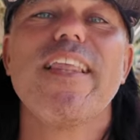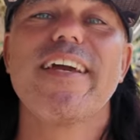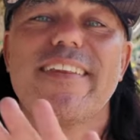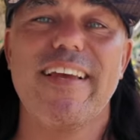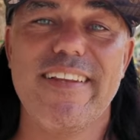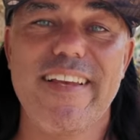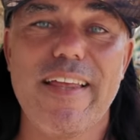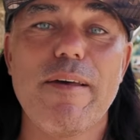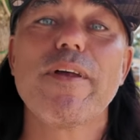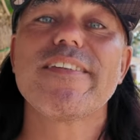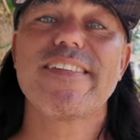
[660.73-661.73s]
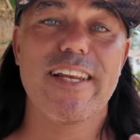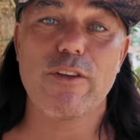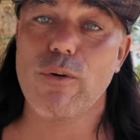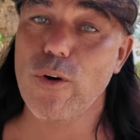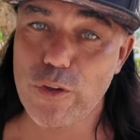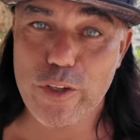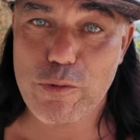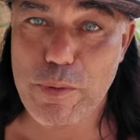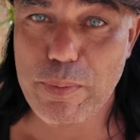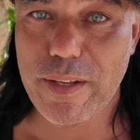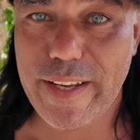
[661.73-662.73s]
like that, and I'm not saying that all the Dutch
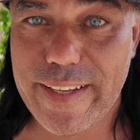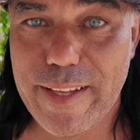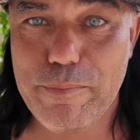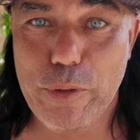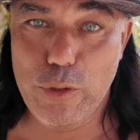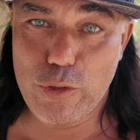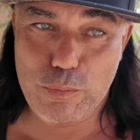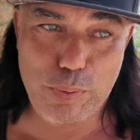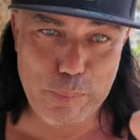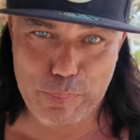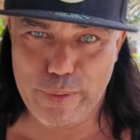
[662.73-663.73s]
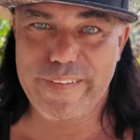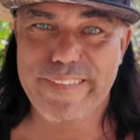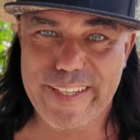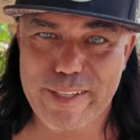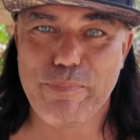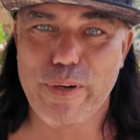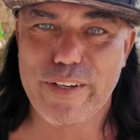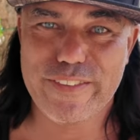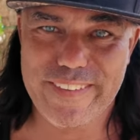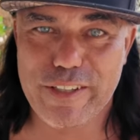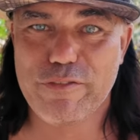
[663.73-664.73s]
people are like that, but those people in that
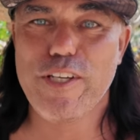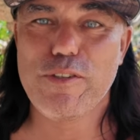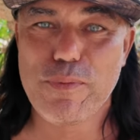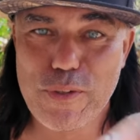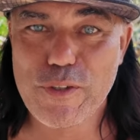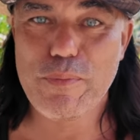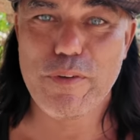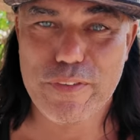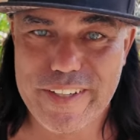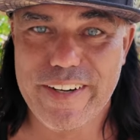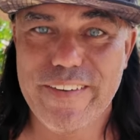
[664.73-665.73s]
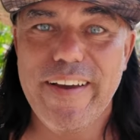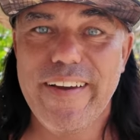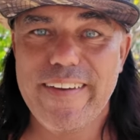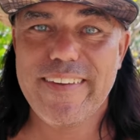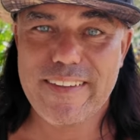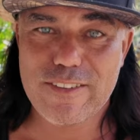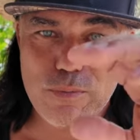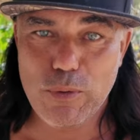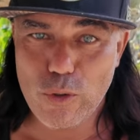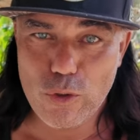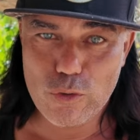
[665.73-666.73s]
box, in that Facebook group over there, that
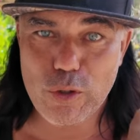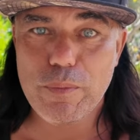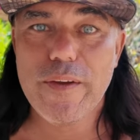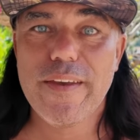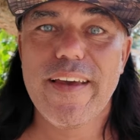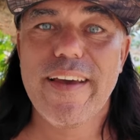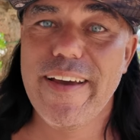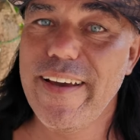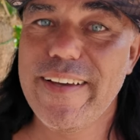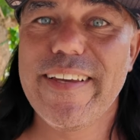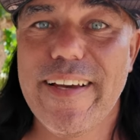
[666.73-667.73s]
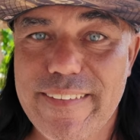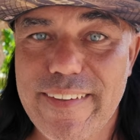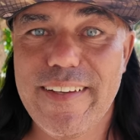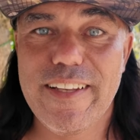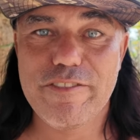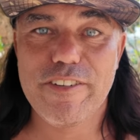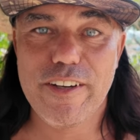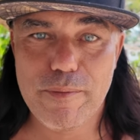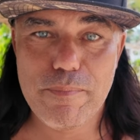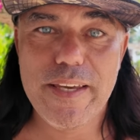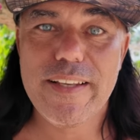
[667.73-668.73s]
small group, yeah, they live
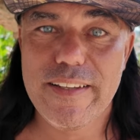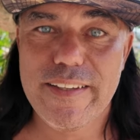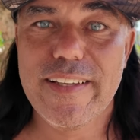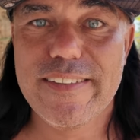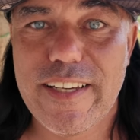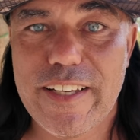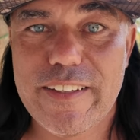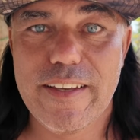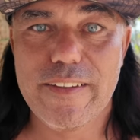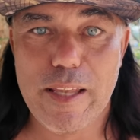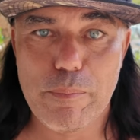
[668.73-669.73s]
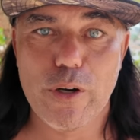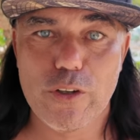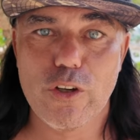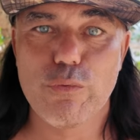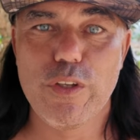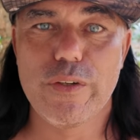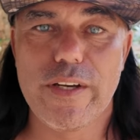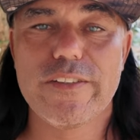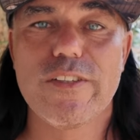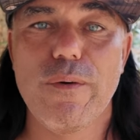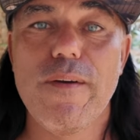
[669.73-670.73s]
mainly inside that box of fear,
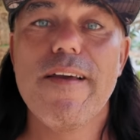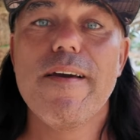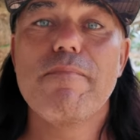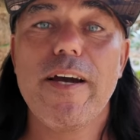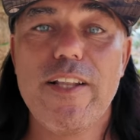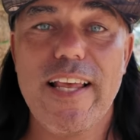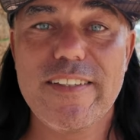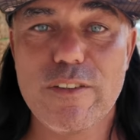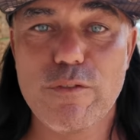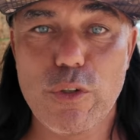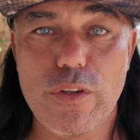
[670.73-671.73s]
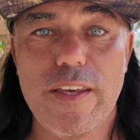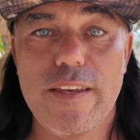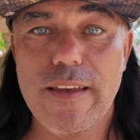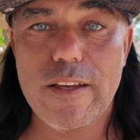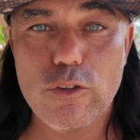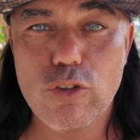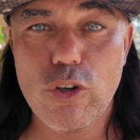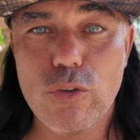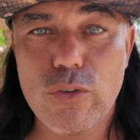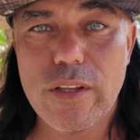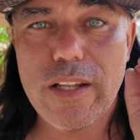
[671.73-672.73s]
guys. So my lesson for today,
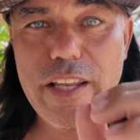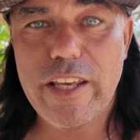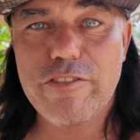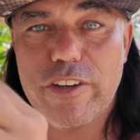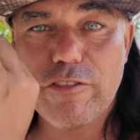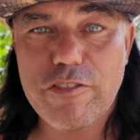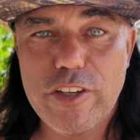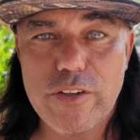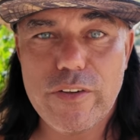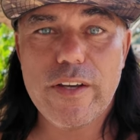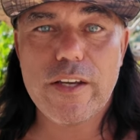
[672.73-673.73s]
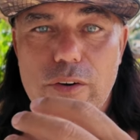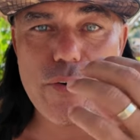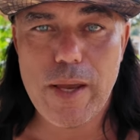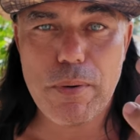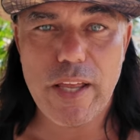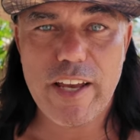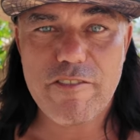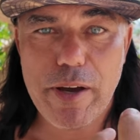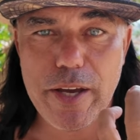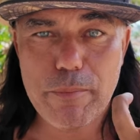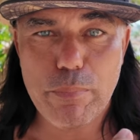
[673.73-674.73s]
don't live in fear. Grab life
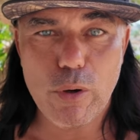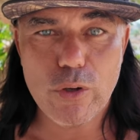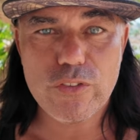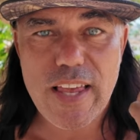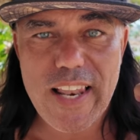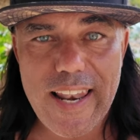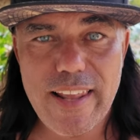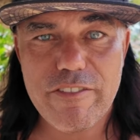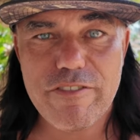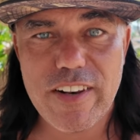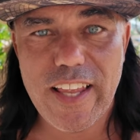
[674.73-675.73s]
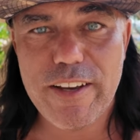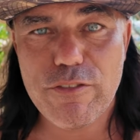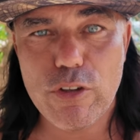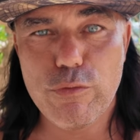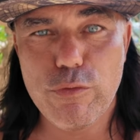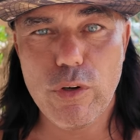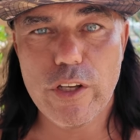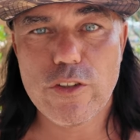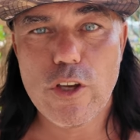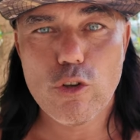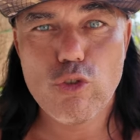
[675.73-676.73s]
by the balls, live life to the
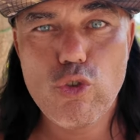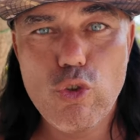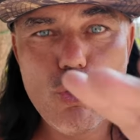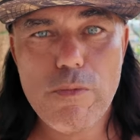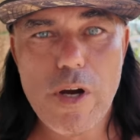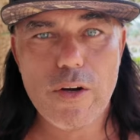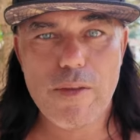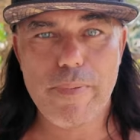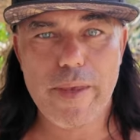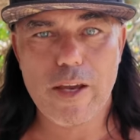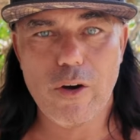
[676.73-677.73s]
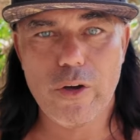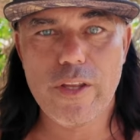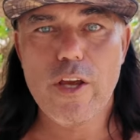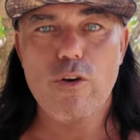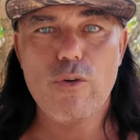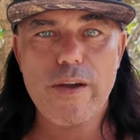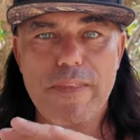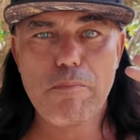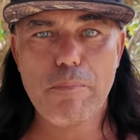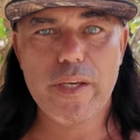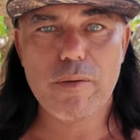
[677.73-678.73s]
fullest. Zoom out in Bitcoin, look at the
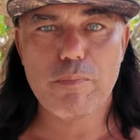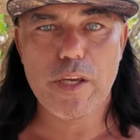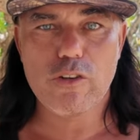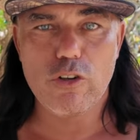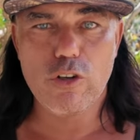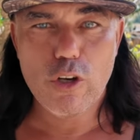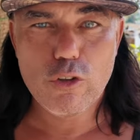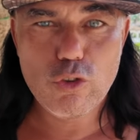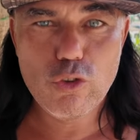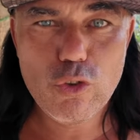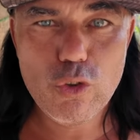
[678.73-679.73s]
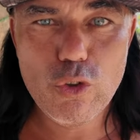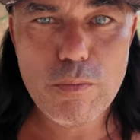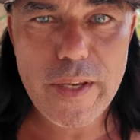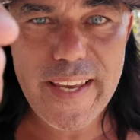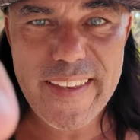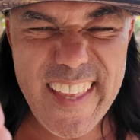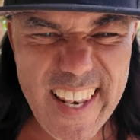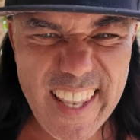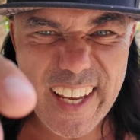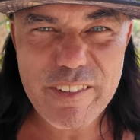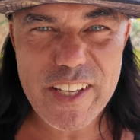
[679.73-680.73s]
bigger picture, zoom in at
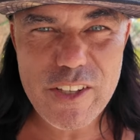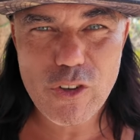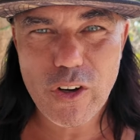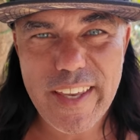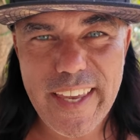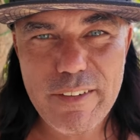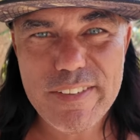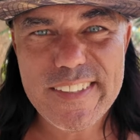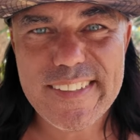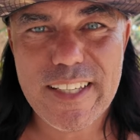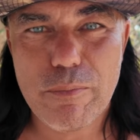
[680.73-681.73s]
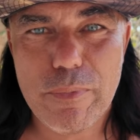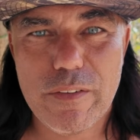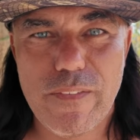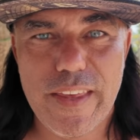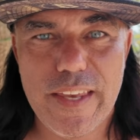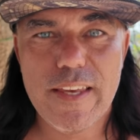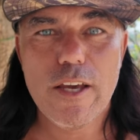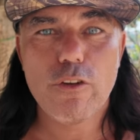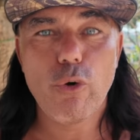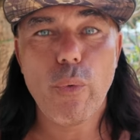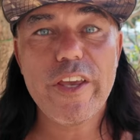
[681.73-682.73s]
life, enjoy every single minute of the day
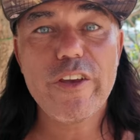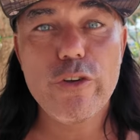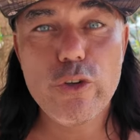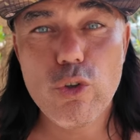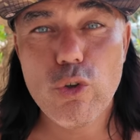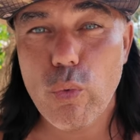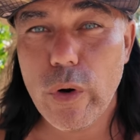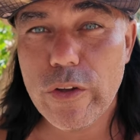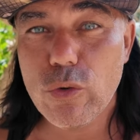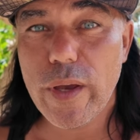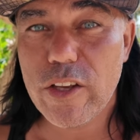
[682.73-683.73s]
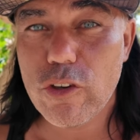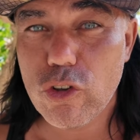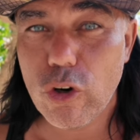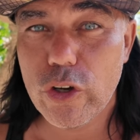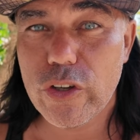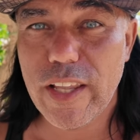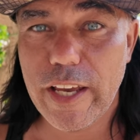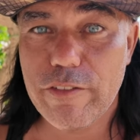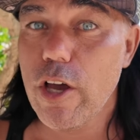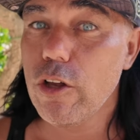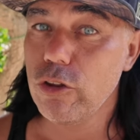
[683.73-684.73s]
the way you want to enjoy your
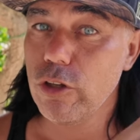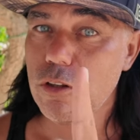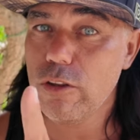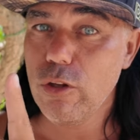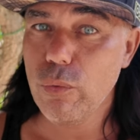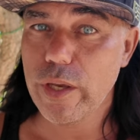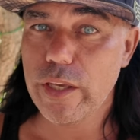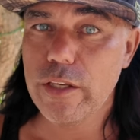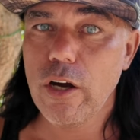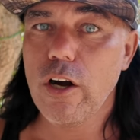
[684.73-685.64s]
life. Not the way